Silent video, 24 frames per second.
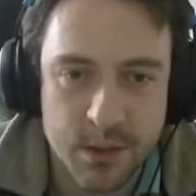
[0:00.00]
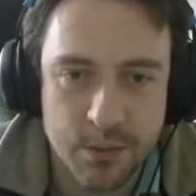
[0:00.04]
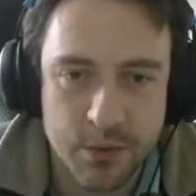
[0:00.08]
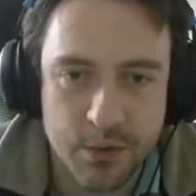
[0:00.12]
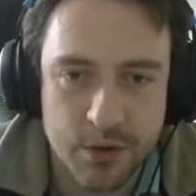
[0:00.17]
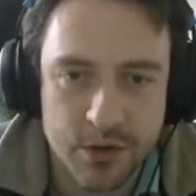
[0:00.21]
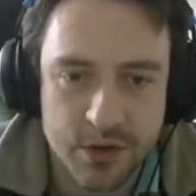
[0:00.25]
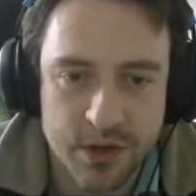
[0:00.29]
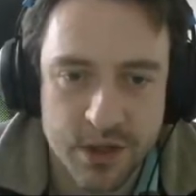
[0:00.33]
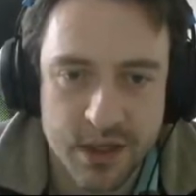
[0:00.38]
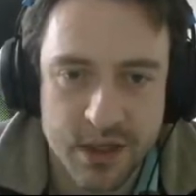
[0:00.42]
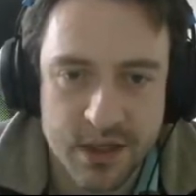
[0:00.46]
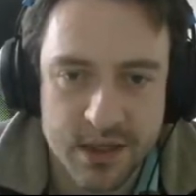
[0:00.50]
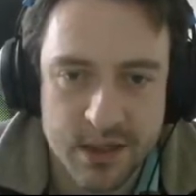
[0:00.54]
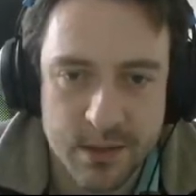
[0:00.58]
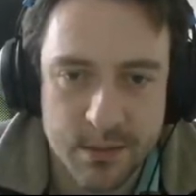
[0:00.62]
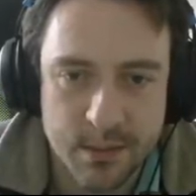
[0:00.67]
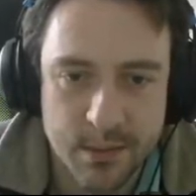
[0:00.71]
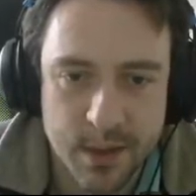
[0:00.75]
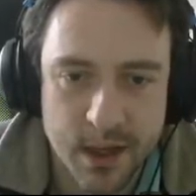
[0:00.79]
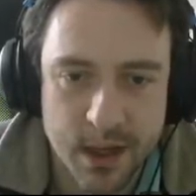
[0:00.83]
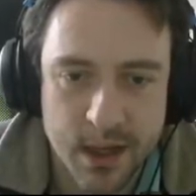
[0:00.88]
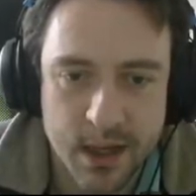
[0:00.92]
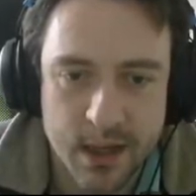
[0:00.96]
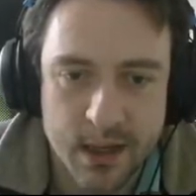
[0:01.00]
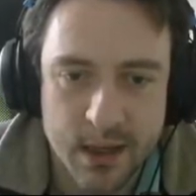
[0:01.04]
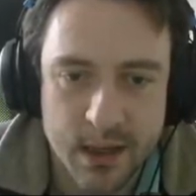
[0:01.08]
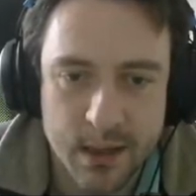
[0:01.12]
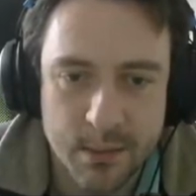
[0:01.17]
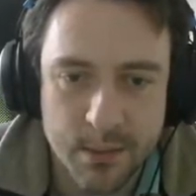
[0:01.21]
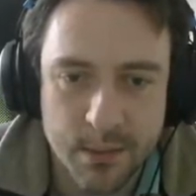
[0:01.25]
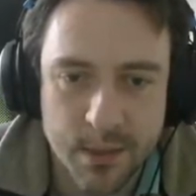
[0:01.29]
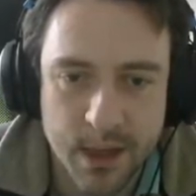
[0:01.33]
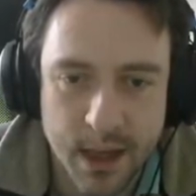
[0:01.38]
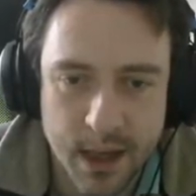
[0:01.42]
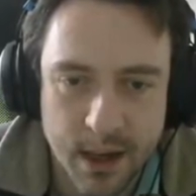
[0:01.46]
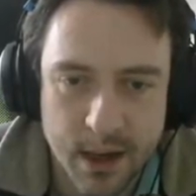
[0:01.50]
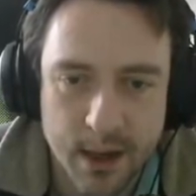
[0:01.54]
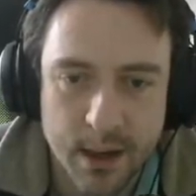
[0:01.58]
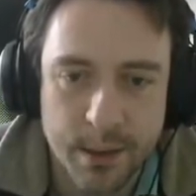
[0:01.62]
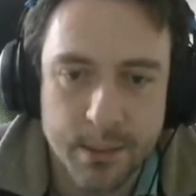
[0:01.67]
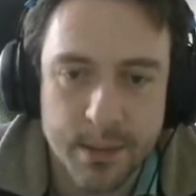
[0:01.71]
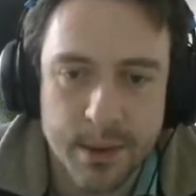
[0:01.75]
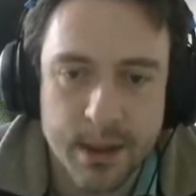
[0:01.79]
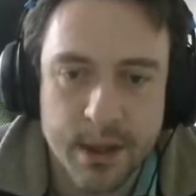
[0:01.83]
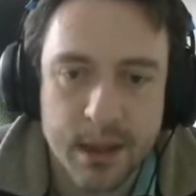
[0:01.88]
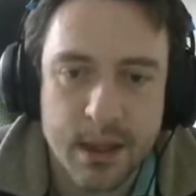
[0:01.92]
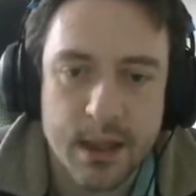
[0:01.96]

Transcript: projects in my hub,